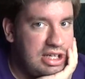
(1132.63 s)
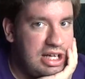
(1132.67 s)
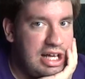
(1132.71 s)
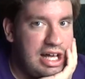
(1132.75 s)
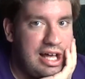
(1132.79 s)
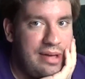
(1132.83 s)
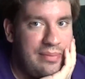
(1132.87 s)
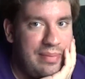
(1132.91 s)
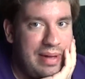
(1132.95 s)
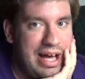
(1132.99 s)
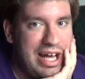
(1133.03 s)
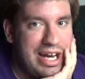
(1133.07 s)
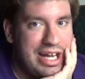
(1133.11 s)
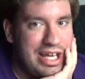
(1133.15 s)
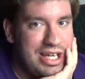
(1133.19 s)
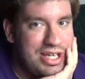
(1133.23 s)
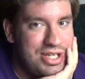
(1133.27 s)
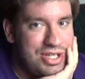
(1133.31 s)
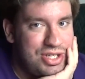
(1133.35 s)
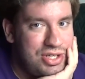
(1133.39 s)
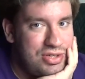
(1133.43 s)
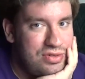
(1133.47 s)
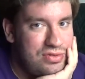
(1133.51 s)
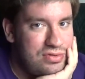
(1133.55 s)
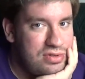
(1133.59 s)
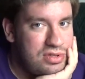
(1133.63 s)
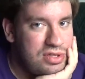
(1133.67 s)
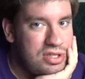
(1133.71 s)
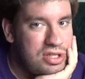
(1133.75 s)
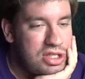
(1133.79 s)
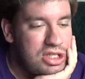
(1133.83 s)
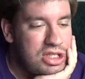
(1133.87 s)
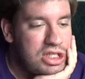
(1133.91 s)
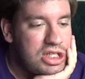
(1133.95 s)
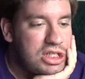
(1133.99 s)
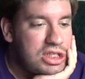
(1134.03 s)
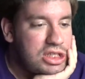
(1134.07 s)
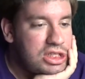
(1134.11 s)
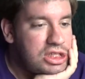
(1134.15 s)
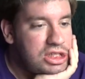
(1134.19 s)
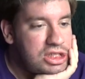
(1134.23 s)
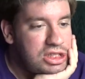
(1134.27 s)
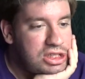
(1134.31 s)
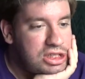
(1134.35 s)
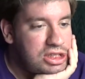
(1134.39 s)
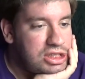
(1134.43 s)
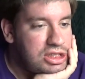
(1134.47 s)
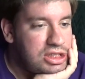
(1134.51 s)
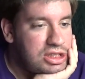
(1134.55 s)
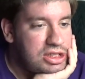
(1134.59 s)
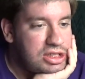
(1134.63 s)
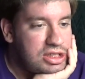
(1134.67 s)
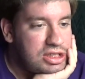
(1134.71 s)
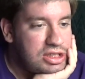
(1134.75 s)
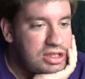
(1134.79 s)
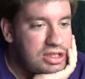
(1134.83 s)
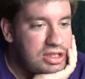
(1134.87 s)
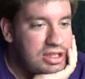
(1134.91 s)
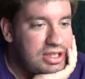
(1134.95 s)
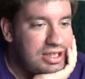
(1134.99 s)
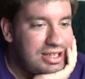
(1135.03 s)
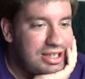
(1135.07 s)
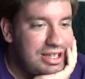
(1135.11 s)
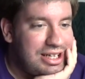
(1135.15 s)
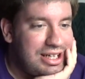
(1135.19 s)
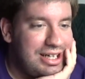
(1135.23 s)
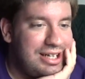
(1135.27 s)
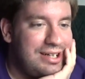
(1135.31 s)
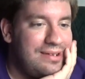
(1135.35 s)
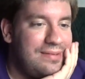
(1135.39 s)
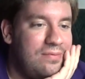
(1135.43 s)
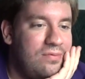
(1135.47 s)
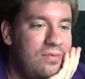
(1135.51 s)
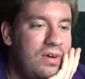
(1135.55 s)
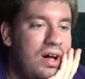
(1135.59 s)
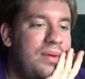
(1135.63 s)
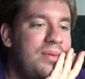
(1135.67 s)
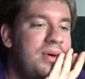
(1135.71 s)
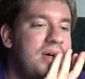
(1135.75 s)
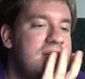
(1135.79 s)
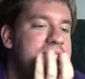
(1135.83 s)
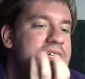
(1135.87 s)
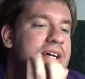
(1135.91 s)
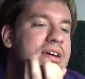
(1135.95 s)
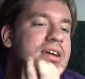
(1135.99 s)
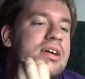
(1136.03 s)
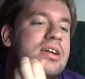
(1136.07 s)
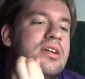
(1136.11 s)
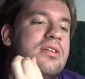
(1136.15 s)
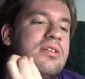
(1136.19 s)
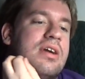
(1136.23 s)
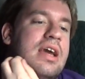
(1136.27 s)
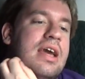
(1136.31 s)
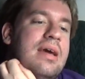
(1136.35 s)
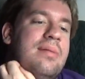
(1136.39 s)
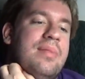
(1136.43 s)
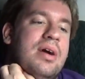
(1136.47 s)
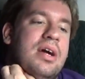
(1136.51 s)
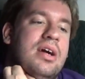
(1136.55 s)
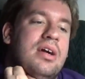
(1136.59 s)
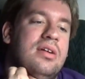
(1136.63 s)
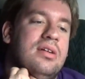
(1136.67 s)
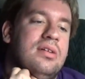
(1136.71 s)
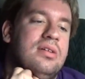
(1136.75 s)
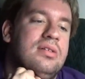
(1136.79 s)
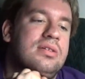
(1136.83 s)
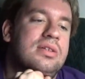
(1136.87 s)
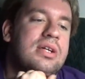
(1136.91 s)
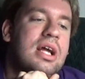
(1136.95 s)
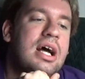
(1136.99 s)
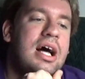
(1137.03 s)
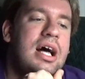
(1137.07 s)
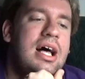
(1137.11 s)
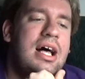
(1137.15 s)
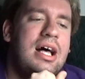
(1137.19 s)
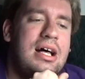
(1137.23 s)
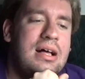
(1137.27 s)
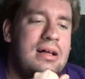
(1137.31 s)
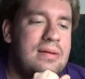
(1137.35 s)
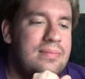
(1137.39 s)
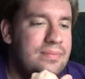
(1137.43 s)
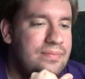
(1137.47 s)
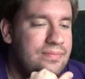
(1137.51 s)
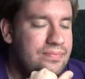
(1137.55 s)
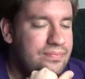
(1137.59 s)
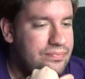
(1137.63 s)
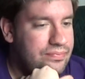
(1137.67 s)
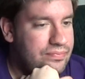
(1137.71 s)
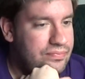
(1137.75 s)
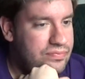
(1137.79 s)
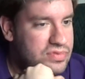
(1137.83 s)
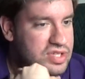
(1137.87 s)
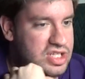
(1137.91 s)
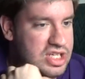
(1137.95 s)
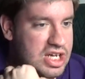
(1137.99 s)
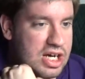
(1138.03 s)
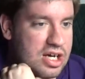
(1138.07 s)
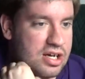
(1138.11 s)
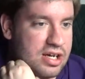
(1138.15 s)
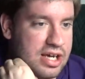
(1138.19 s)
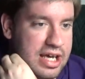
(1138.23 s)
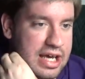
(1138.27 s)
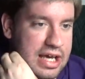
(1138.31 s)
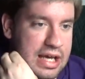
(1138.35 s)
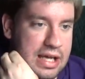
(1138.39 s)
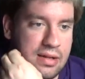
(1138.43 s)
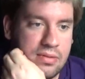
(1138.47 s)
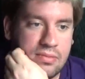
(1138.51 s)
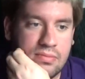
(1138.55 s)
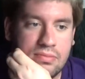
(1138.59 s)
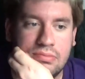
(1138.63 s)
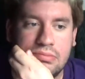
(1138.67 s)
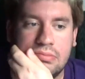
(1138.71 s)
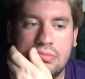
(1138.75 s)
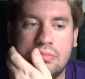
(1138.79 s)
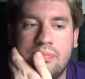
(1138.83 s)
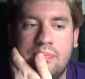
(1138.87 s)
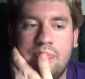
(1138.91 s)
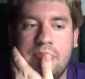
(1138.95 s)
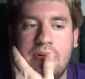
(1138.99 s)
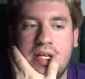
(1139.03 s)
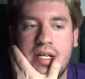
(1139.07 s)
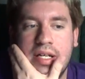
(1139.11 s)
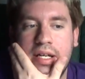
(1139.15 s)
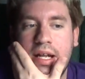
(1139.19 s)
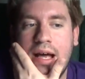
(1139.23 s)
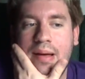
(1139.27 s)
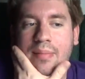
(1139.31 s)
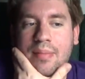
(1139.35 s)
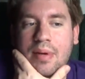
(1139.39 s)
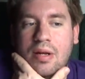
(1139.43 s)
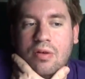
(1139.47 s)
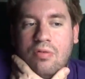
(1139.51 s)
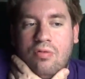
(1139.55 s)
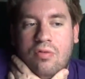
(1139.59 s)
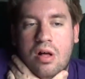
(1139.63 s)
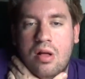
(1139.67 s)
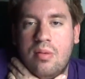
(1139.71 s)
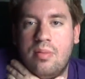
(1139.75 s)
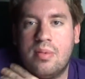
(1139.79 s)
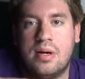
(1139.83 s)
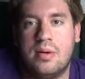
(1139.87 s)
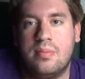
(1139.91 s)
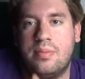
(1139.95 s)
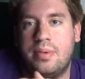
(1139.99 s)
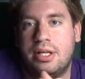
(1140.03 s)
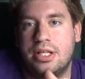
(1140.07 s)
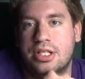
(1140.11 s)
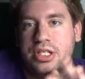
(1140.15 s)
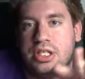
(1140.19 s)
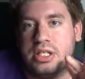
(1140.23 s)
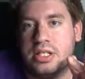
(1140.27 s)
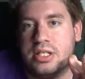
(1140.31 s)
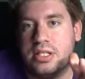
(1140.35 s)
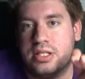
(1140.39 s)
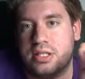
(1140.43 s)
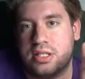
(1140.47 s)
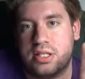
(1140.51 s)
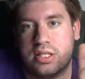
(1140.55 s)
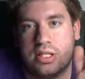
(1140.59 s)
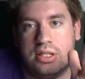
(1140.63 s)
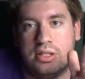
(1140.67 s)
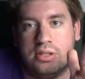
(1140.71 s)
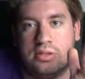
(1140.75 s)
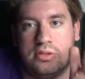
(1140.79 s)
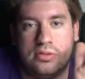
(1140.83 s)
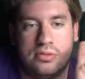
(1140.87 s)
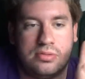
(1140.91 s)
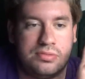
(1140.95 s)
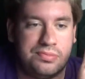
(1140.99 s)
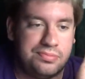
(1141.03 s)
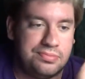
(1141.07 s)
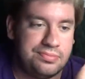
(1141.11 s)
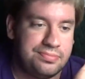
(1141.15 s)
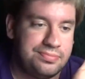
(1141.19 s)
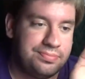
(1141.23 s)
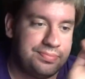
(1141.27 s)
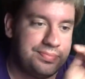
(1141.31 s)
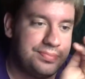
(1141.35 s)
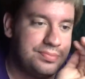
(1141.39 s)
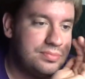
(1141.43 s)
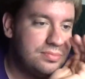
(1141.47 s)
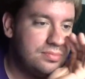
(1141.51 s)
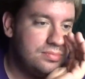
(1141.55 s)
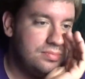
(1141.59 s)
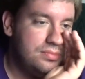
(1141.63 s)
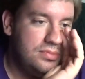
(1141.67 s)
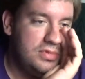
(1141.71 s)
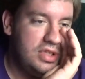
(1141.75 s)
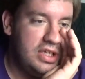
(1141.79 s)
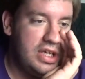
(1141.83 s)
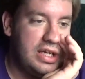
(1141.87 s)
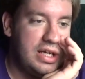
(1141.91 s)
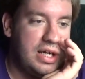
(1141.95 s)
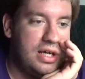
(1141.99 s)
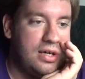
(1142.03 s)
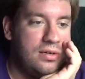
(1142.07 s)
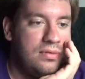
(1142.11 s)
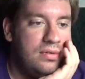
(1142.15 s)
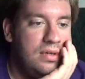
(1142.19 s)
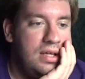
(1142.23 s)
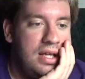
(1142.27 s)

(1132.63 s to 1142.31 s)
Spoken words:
I have body issues. Walmart, Target, or Kmart? Target. But I'm on a Walmart budget, so... you know.